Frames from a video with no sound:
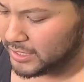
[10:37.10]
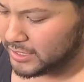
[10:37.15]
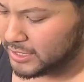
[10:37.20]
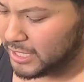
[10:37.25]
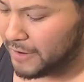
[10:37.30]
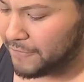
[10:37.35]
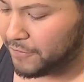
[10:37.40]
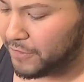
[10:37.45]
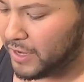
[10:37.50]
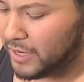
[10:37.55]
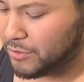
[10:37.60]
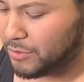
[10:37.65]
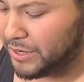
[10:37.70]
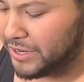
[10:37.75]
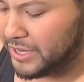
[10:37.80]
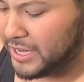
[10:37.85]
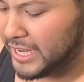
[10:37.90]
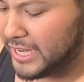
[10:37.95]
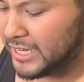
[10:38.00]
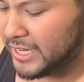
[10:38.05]
Teflon, where
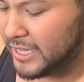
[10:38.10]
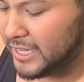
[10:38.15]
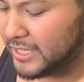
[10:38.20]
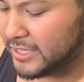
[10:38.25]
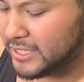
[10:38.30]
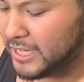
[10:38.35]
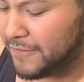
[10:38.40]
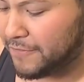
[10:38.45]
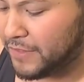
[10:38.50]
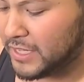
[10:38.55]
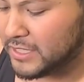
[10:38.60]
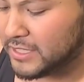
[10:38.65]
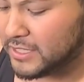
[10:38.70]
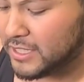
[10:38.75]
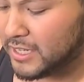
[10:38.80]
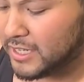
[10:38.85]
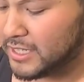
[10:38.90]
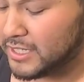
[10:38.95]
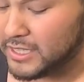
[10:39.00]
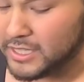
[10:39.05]
you get Teflon
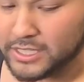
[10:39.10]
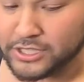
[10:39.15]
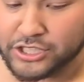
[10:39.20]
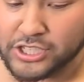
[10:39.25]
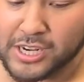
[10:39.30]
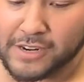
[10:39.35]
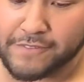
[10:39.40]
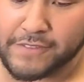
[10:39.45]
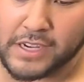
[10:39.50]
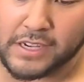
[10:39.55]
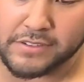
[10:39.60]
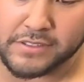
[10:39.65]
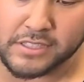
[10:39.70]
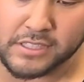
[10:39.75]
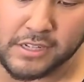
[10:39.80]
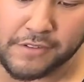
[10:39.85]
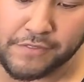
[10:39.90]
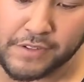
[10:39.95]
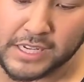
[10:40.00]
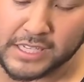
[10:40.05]
stuck in the check valves and
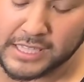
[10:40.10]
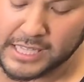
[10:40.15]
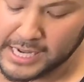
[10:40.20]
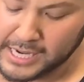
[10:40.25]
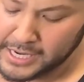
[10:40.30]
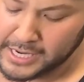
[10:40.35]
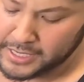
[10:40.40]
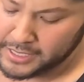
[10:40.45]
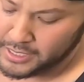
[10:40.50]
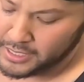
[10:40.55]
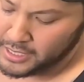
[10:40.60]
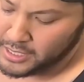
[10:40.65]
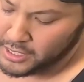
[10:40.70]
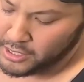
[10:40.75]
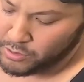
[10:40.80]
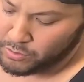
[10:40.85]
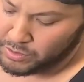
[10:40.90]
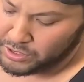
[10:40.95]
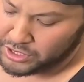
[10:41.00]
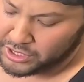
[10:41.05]
stuff like that,
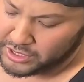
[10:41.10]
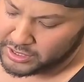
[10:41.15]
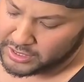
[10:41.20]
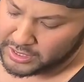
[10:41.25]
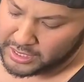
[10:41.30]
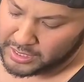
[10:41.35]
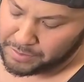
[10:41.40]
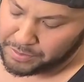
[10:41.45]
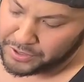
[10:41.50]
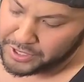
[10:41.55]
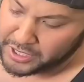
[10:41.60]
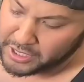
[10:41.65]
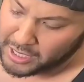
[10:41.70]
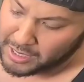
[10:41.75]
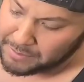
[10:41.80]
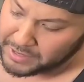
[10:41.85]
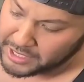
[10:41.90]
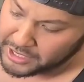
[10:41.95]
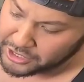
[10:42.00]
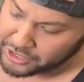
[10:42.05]
which is a pretty
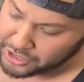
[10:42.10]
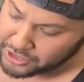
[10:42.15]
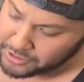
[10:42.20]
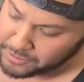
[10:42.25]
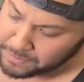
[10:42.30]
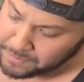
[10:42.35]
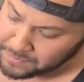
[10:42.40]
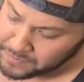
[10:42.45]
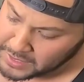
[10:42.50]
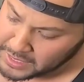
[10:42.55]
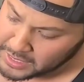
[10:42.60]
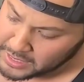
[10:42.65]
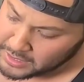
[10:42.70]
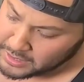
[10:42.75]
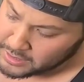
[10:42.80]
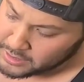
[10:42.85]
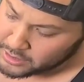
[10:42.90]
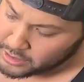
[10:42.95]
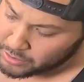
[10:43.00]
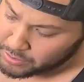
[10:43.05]
common issue.
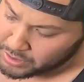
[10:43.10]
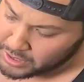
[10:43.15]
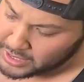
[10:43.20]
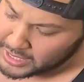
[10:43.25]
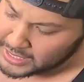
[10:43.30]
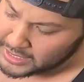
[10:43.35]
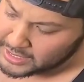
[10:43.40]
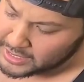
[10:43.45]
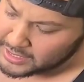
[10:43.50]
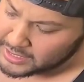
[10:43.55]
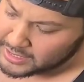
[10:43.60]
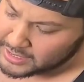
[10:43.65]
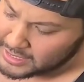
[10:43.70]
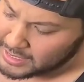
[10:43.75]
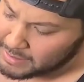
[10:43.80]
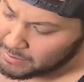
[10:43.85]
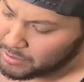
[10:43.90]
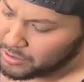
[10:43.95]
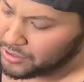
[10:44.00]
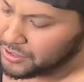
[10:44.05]
So we're gonna get these
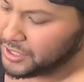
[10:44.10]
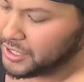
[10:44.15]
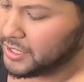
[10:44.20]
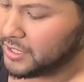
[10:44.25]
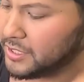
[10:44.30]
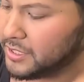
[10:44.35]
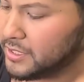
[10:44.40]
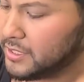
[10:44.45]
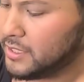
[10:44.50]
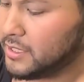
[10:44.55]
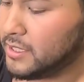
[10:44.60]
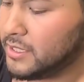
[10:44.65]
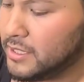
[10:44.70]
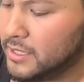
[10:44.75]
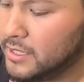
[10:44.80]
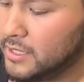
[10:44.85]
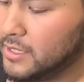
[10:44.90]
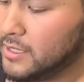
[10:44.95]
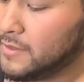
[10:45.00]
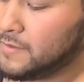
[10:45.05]
assembled.
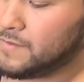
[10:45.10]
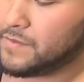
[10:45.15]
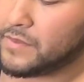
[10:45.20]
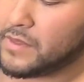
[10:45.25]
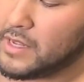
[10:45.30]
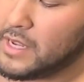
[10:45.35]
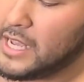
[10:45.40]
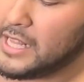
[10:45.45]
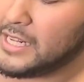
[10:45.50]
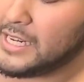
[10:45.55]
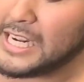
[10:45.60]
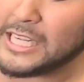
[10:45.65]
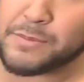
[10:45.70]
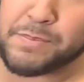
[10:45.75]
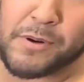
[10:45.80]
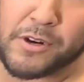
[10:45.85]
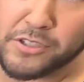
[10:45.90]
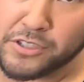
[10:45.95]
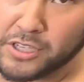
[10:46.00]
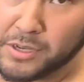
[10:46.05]
And the nice
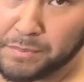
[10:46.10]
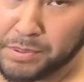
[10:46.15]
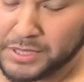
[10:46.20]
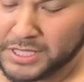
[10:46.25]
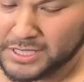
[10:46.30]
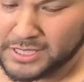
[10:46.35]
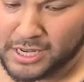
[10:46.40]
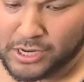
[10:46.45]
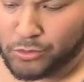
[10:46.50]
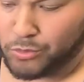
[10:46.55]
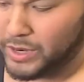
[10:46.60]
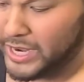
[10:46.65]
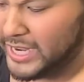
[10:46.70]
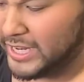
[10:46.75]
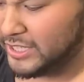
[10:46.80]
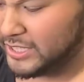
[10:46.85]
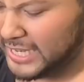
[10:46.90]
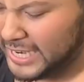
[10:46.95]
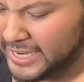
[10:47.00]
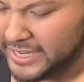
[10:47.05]
part is you can put this on
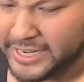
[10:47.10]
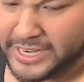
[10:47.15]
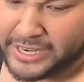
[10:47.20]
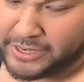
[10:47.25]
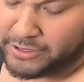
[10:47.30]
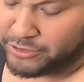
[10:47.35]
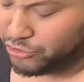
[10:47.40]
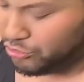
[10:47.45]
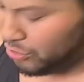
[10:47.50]
wet and tighten it and it'll